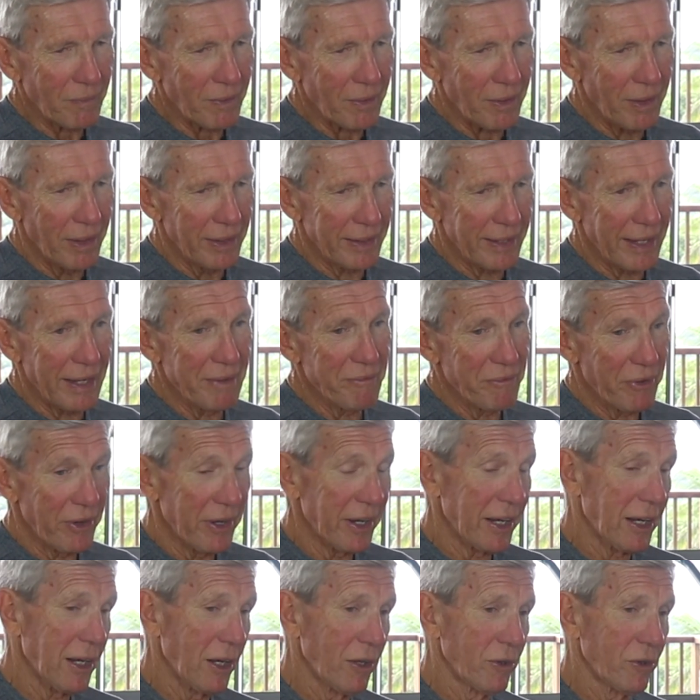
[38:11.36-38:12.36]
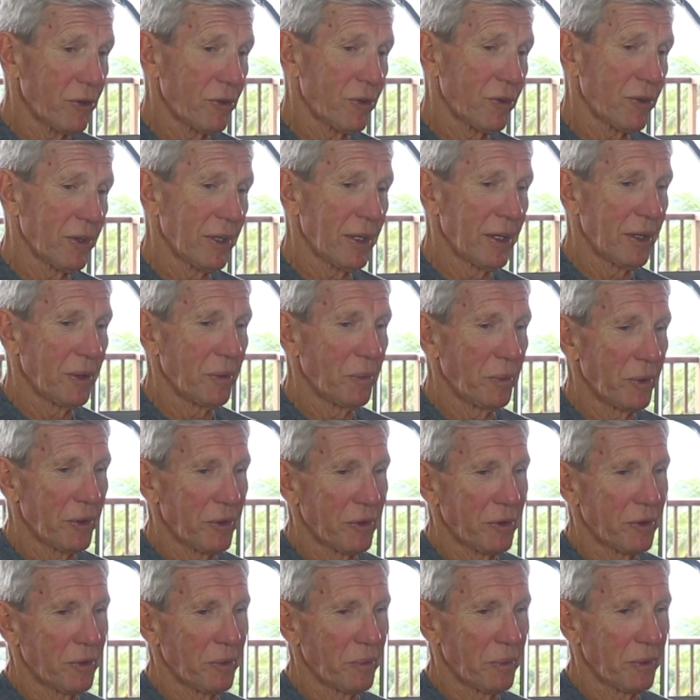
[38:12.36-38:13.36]
I came very close
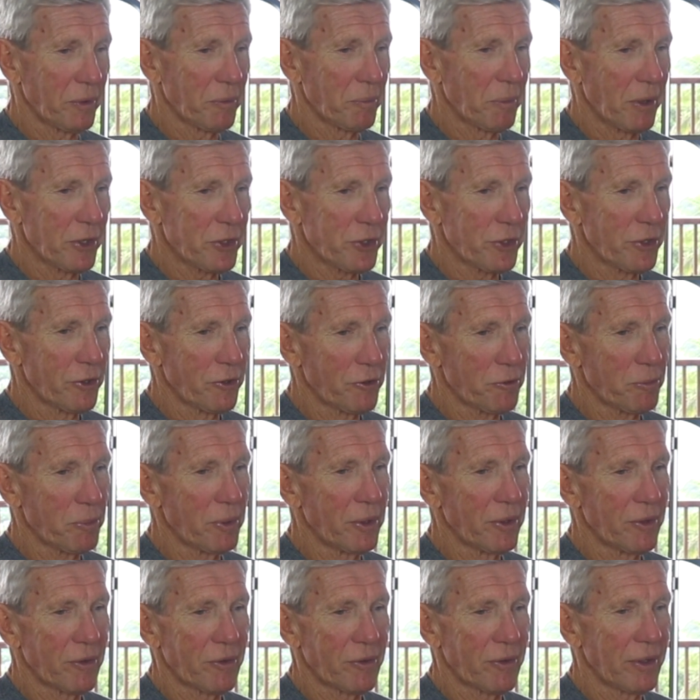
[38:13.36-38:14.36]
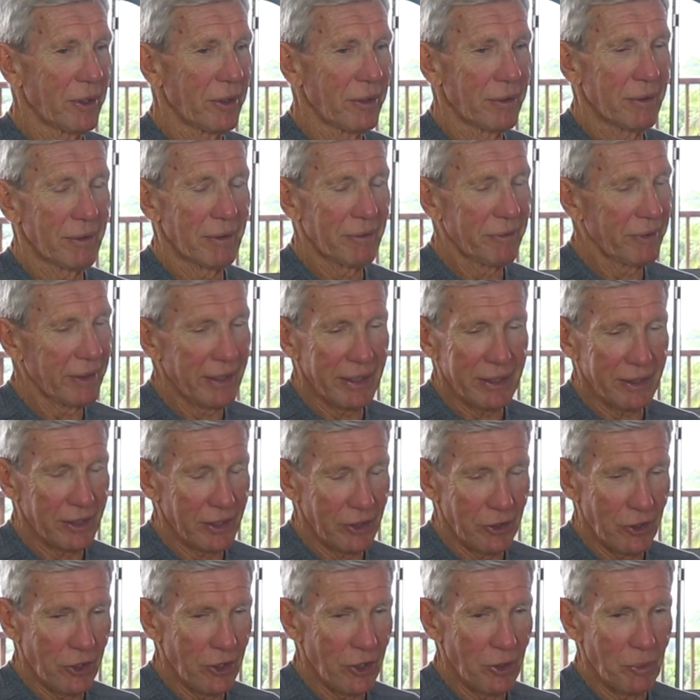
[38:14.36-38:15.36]
with my shin splints in, I forget
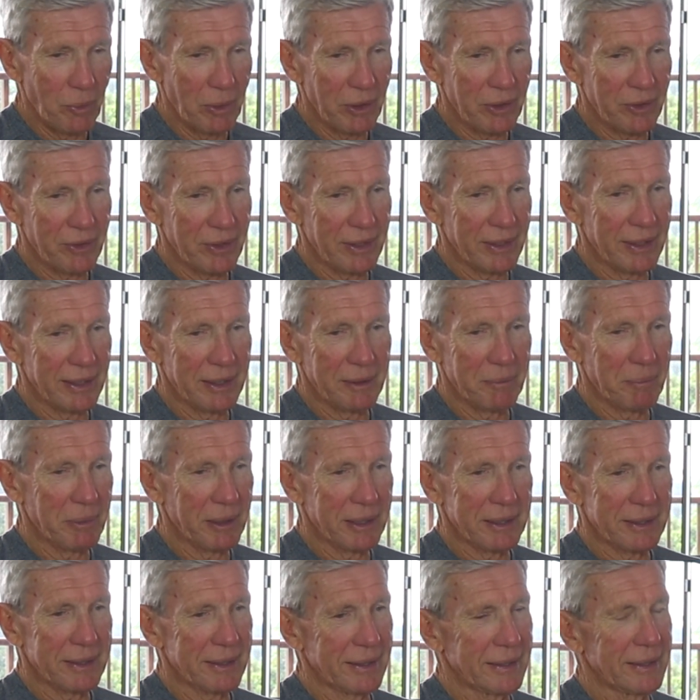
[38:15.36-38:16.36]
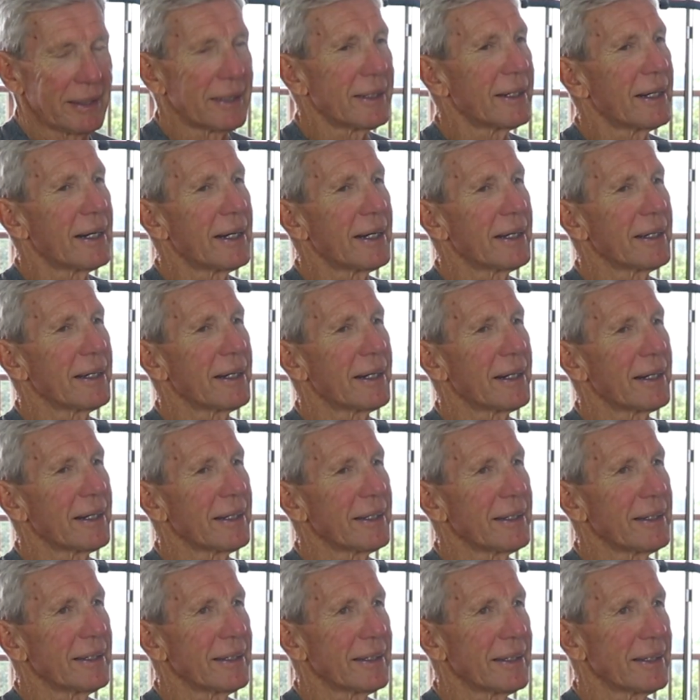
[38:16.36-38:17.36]
the year, but
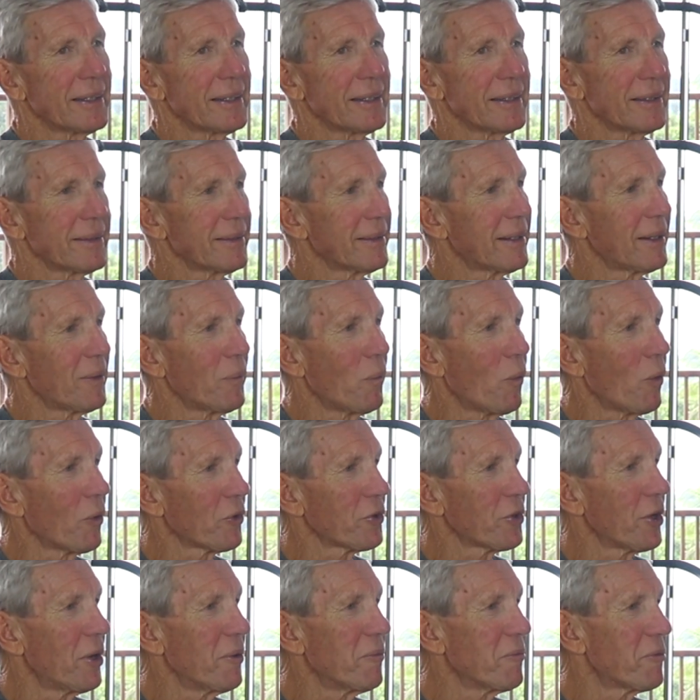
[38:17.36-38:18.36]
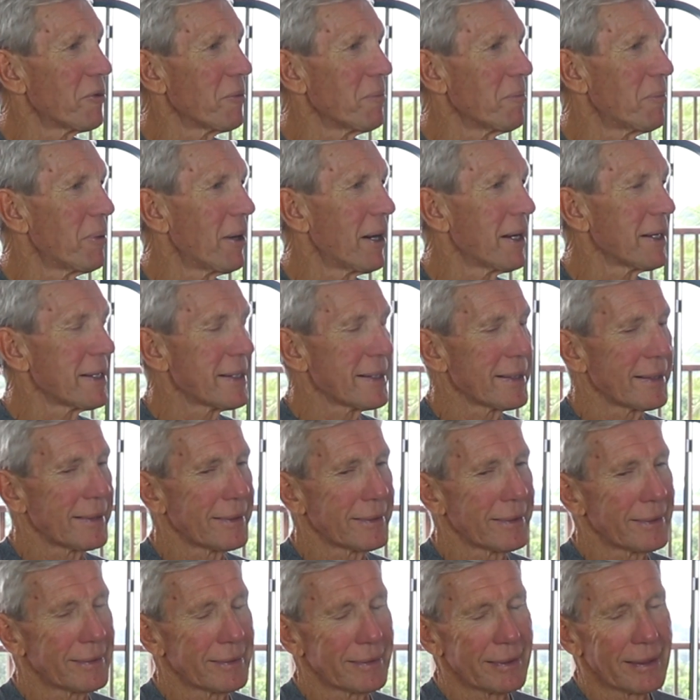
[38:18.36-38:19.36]
I walked home from
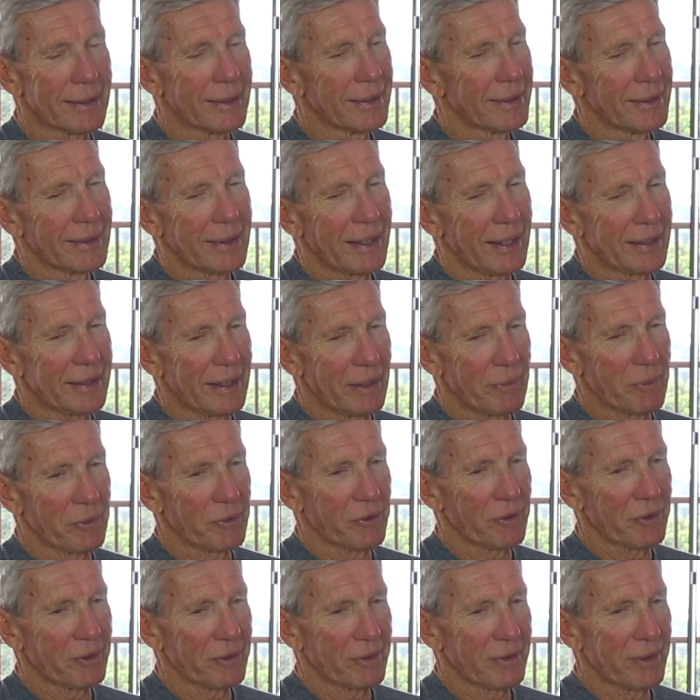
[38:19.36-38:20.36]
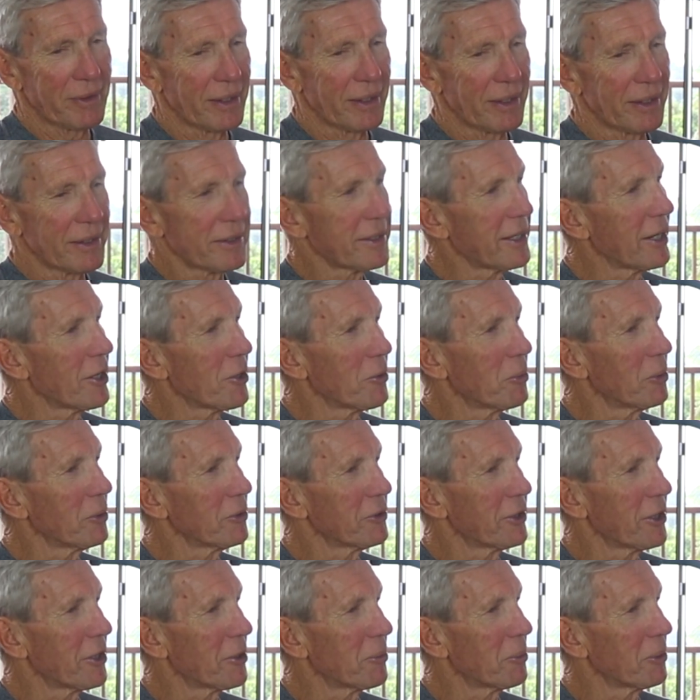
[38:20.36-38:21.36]
Pinetown, and that was a
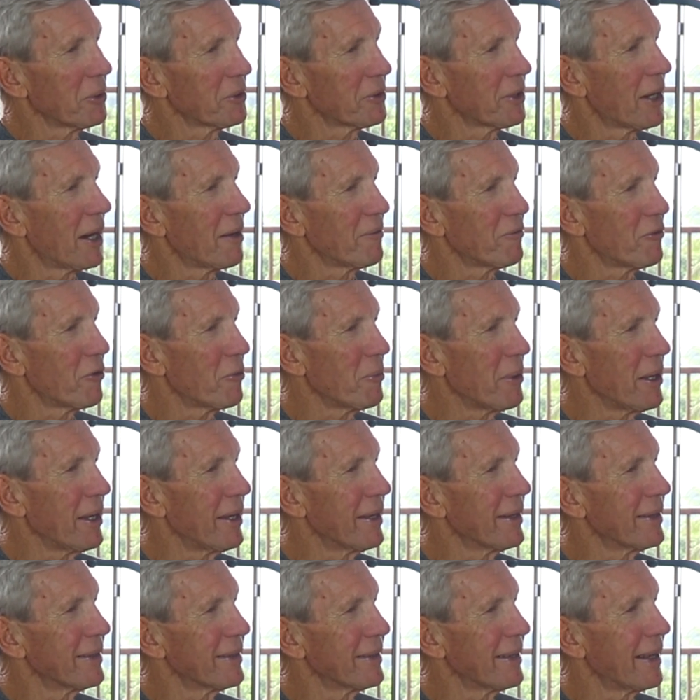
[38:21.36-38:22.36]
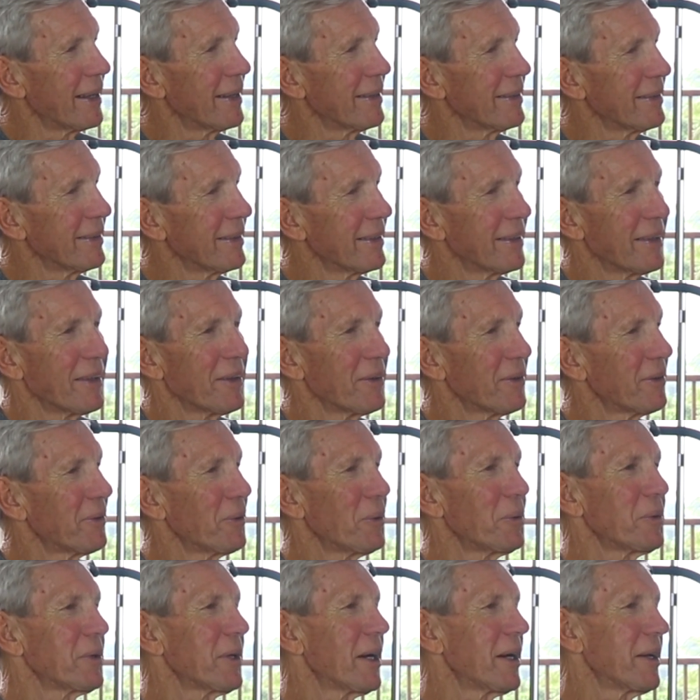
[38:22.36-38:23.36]
terrible time for me, and you know,
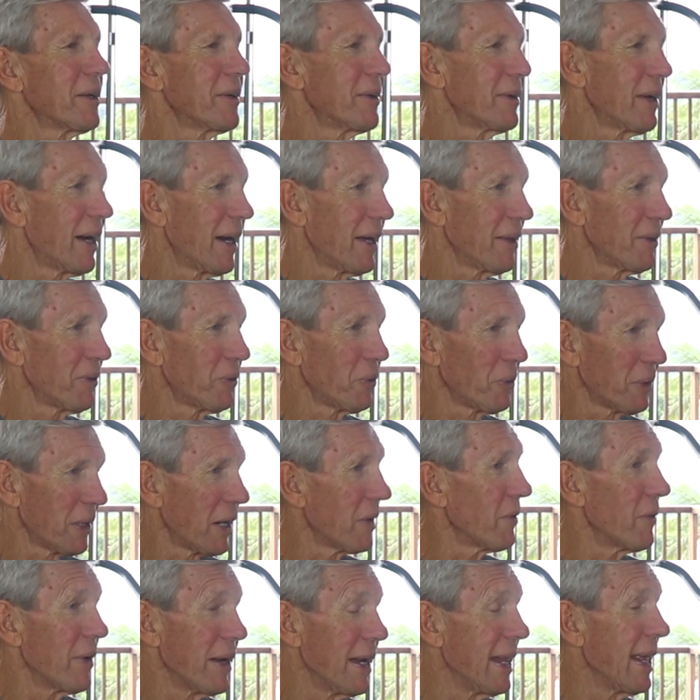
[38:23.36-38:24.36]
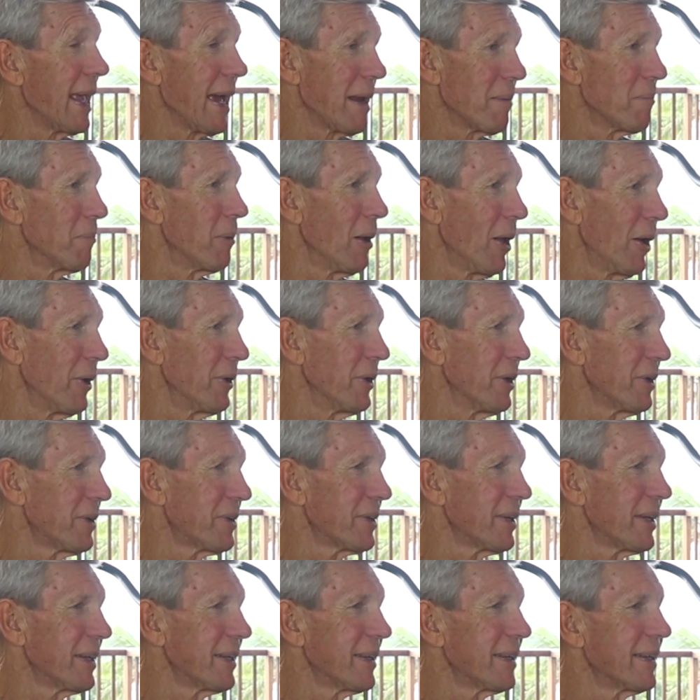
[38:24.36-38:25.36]
thought I'd really had blown
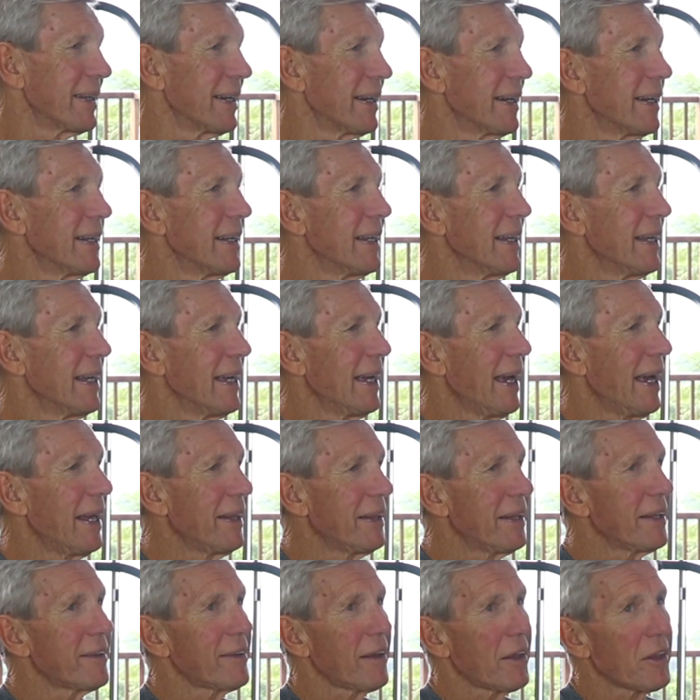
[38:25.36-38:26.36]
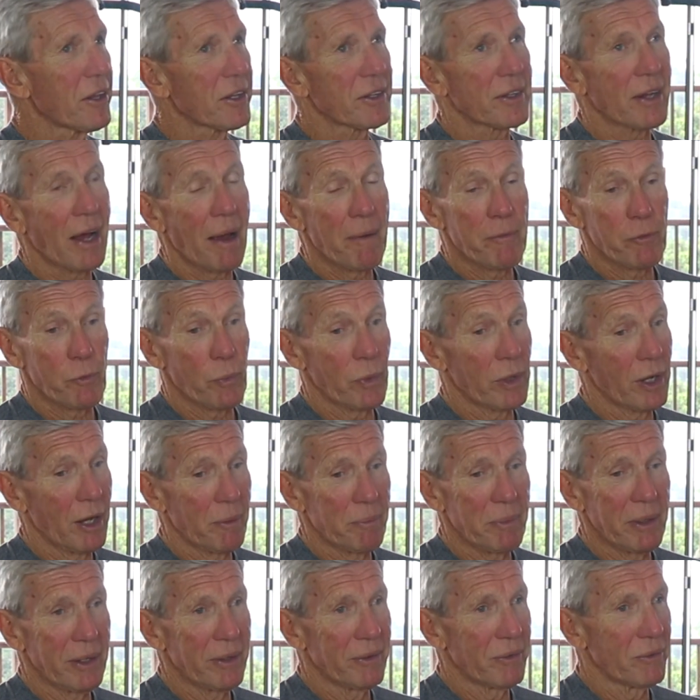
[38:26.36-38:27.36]
it, and there's other times when
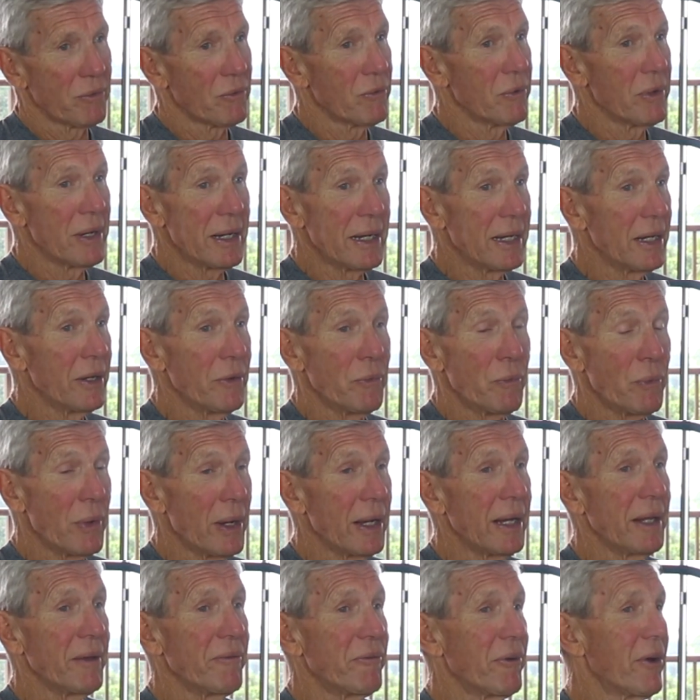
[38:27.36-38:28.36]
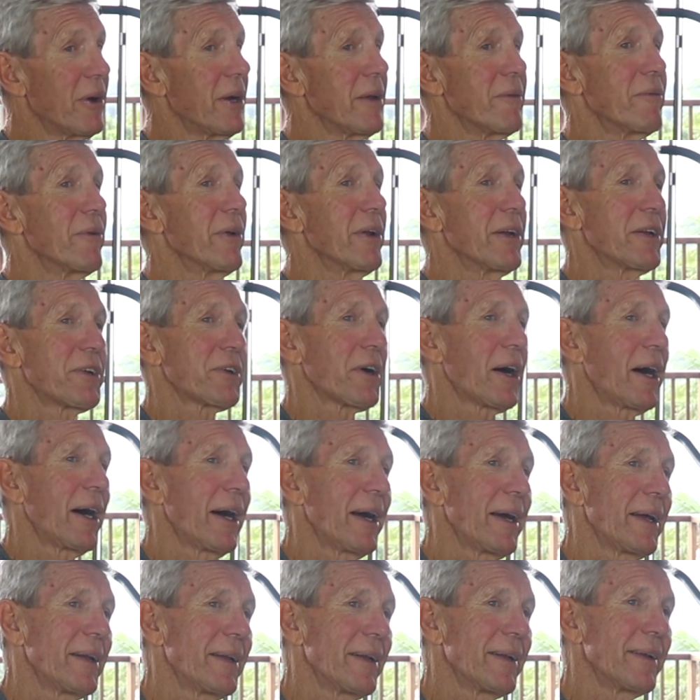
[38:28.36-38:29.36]
I've been really very, very
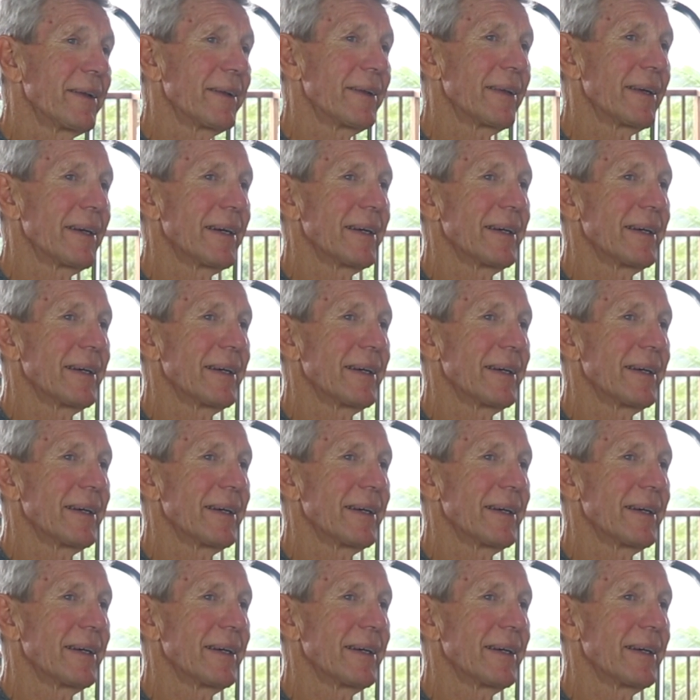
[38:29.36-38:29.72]
tired, and